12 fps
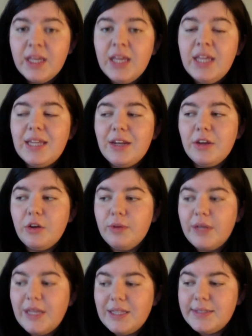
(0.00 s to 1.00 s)
And to
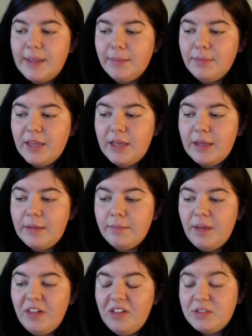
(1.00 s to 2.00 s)
create something,
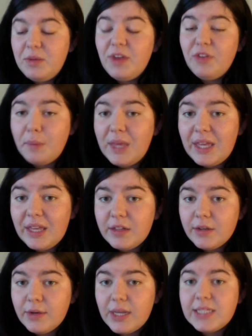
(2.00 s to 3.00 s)
at least the way for me
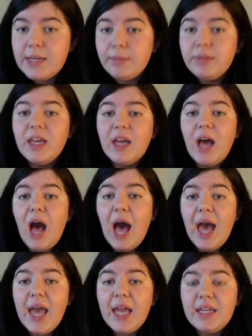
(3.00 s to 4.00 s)
to create something,
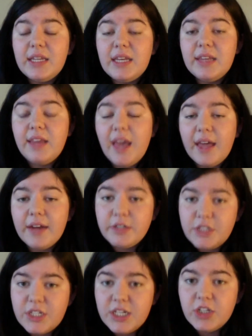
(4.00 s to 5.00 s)
I need the
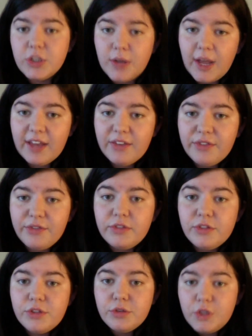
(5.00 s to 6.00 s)
energy and drive
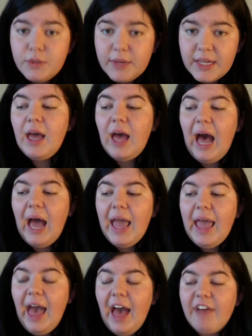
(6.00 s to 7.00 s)
to do it. I
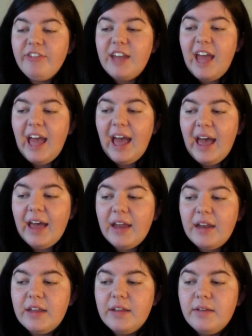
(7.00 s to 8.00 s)
haven't
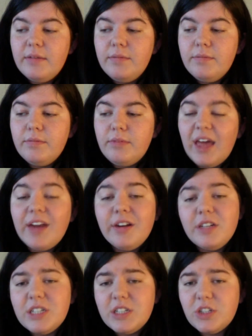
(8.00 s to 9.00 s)
had the
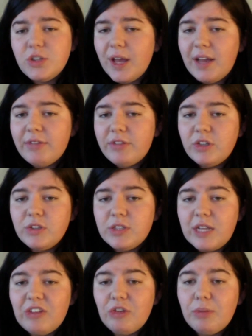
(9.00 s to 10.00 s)
energy and drive to do
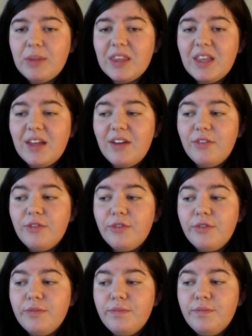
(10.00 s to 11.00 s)
Sane's Forbidden Love
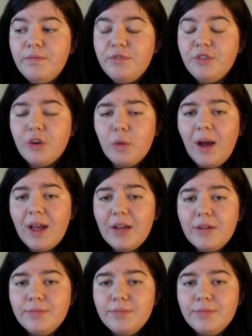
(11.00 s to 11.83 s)
for a while,